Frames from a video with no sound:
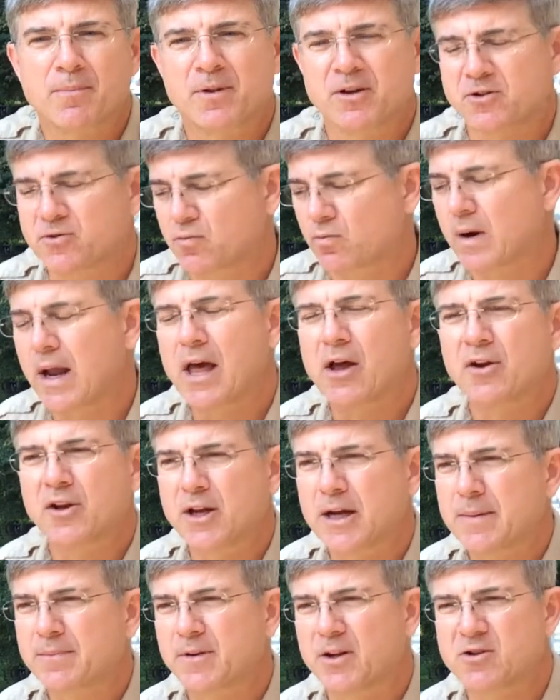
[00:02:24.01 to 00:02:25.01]
There's
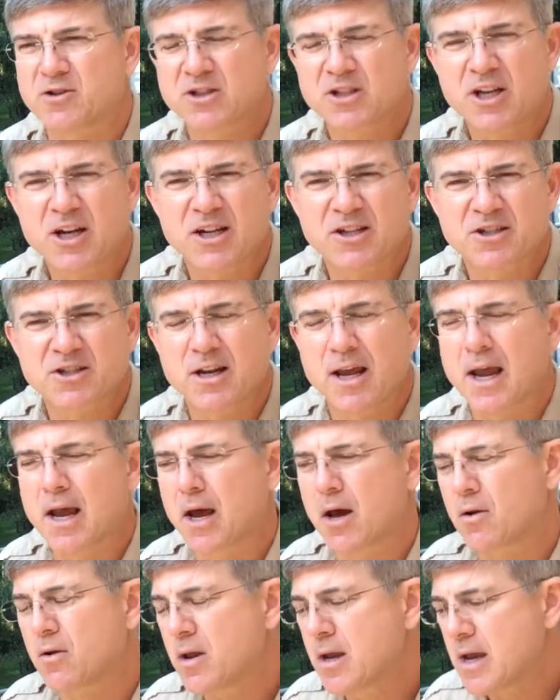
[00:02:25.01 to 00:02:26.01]
Roundup, there's
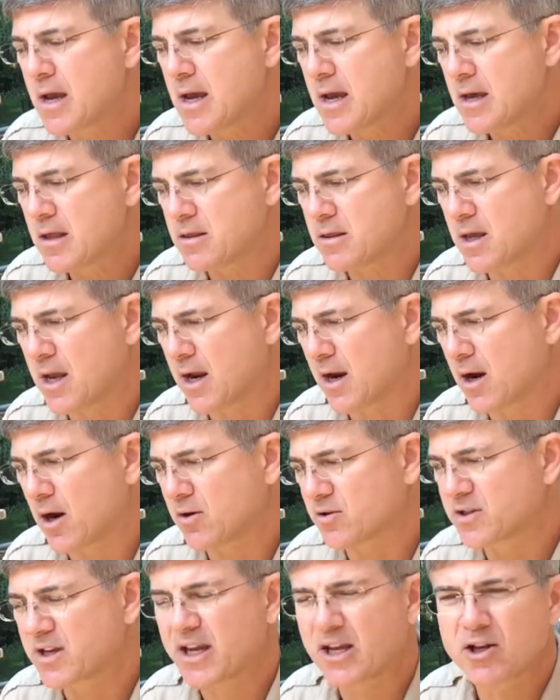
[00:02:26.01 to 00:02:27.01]
Touchdown,
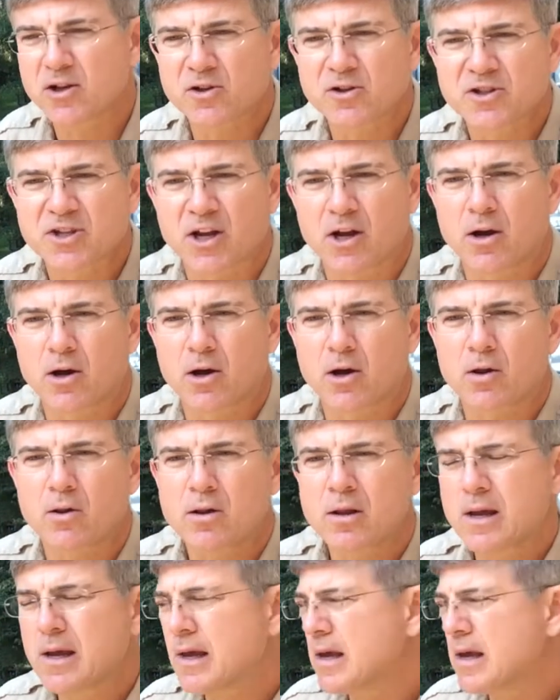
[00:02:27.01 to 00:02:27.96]
there's Killzall.